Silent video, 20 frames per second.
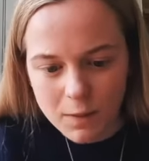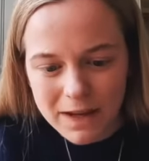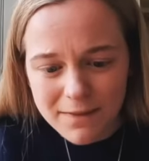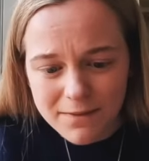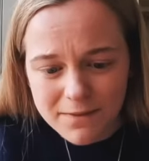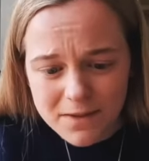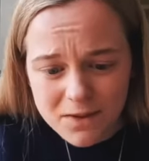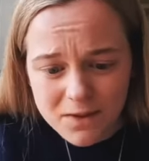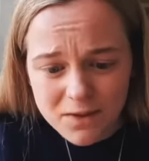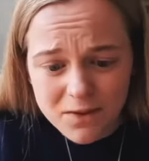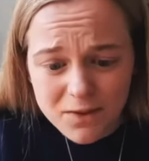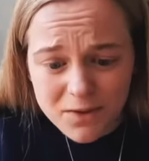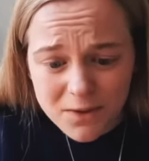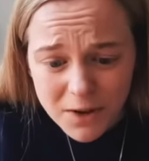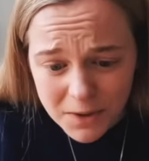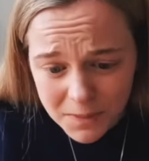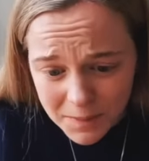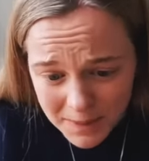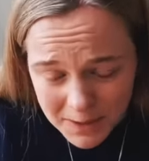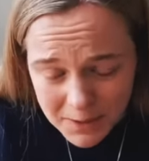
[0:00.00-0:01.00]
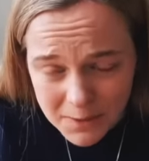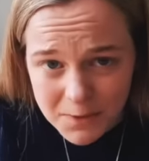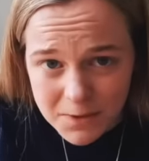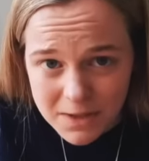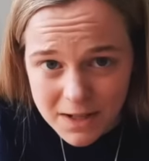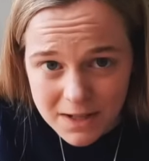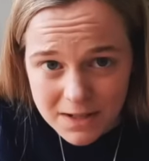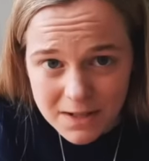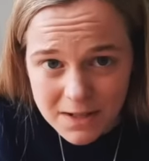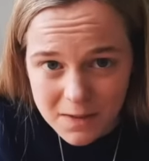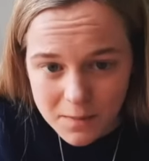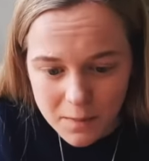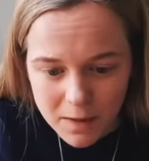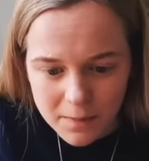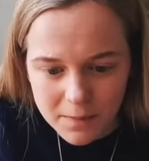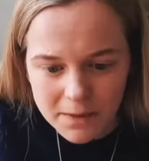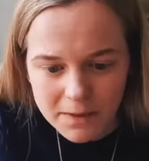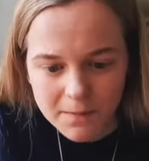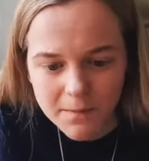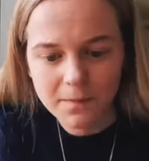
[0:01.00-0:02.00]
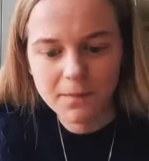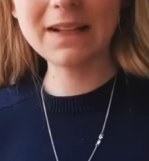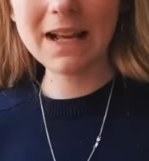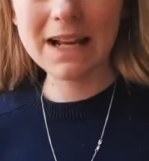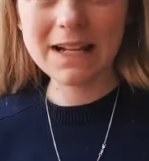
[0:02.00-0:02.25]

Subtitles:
we have so many courgettes at the moment.